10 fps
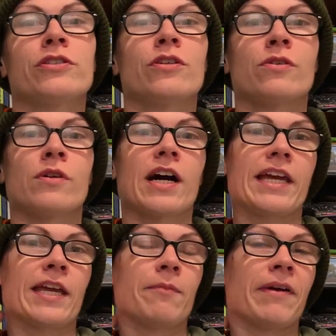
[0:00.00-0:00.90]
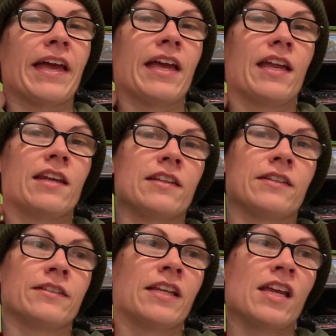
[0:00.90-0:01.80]
So I hit my head
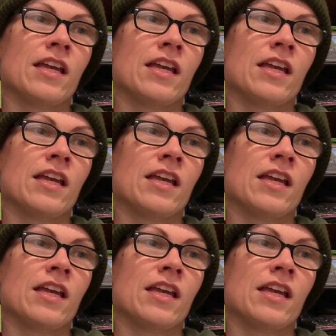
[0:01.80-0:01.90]
and,